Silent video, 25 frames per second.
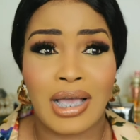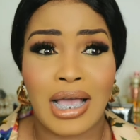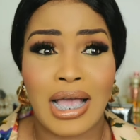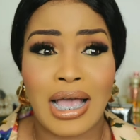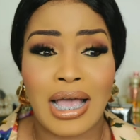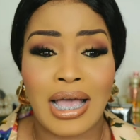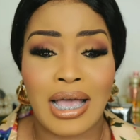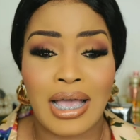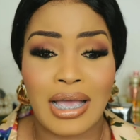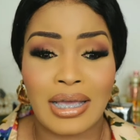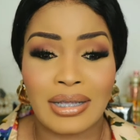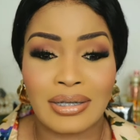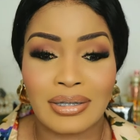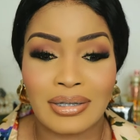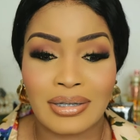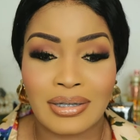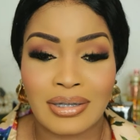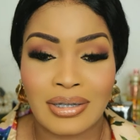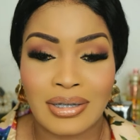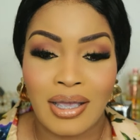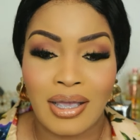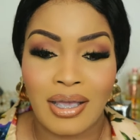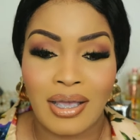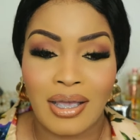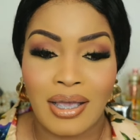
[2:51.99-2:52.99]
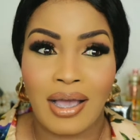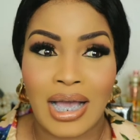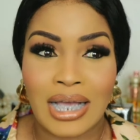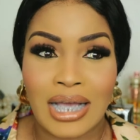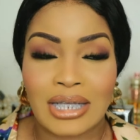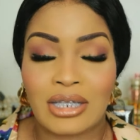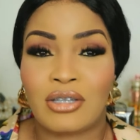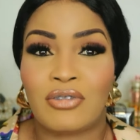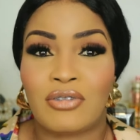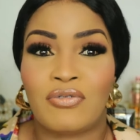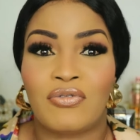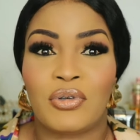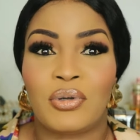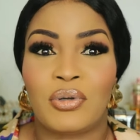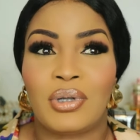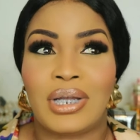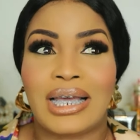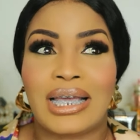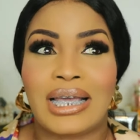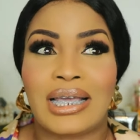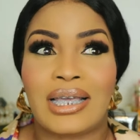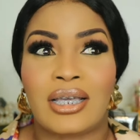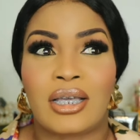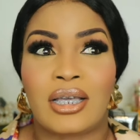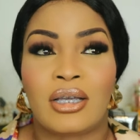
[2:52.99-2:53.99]
And I just feel
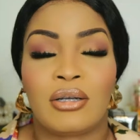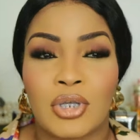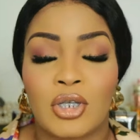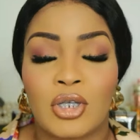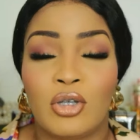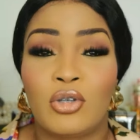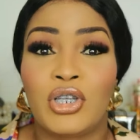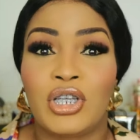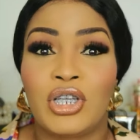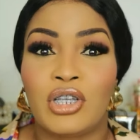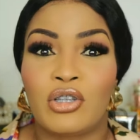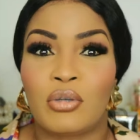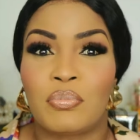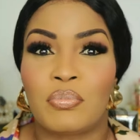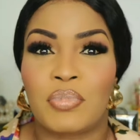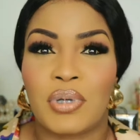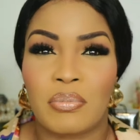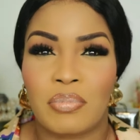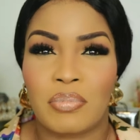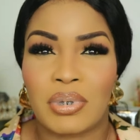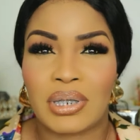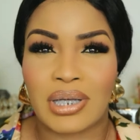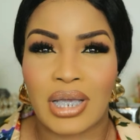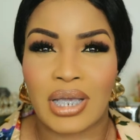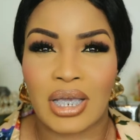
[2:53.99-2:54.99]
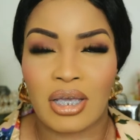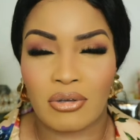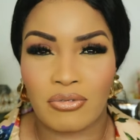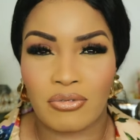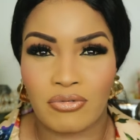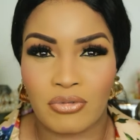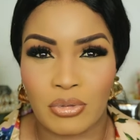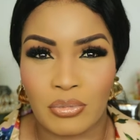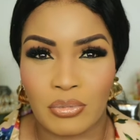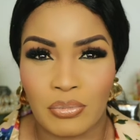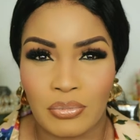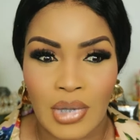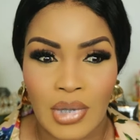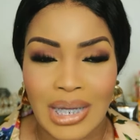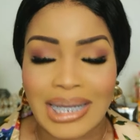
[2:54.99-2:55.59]
like you need to be a bit careful.